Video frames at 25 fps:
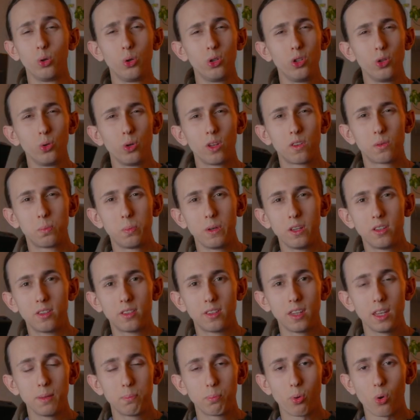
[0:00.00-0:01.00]

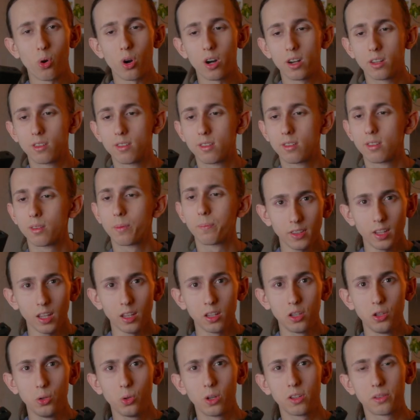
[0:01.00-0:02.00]
USB-C ports,
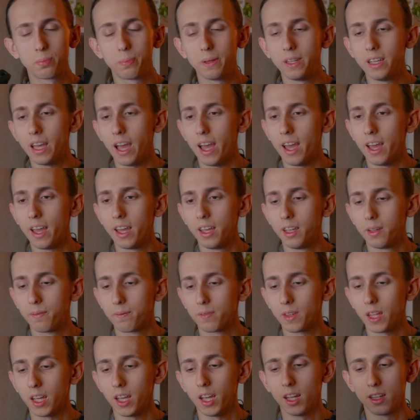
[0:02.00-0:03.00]
USB-A,
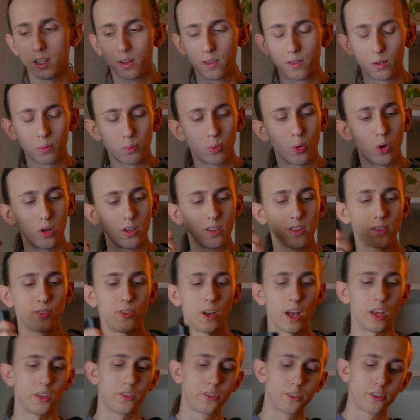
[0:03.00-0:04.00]
and it supports
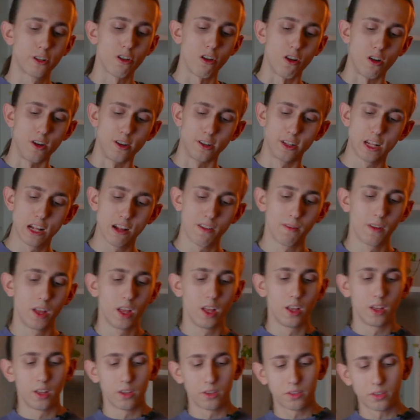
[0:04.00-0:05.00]
fast charge.
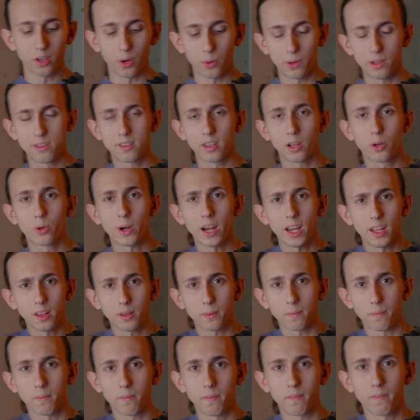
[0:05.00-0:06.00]
So it's a great
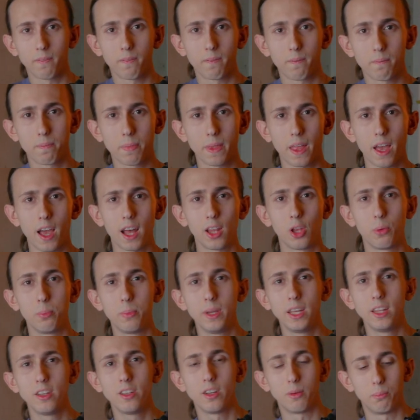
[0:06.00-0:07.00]

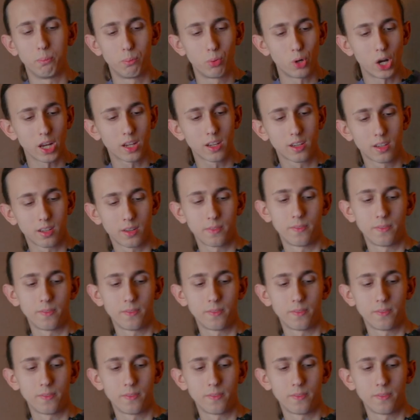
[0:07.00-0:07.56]
aluminium brick.